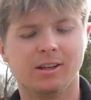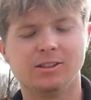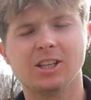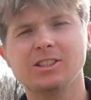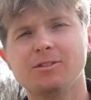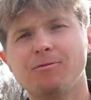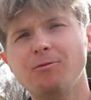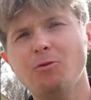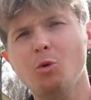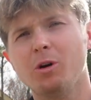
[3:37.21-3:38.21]
just
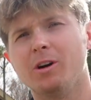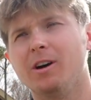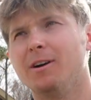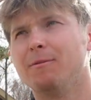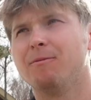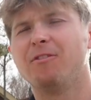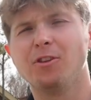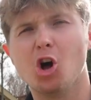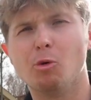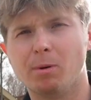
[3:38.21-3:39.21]
for
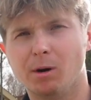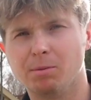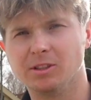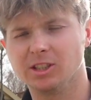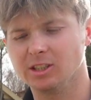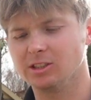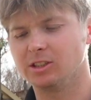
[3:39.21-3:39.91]
flow purposes,